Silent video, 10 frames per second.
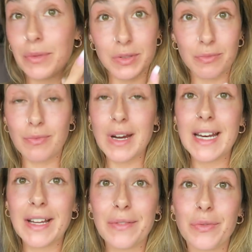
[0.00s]
it was
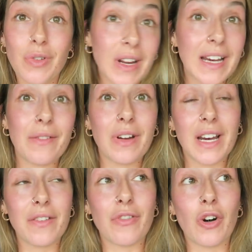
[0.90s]
really, really,
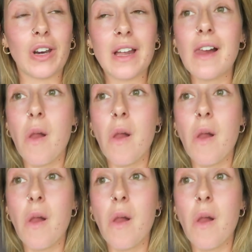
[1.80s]
really fun.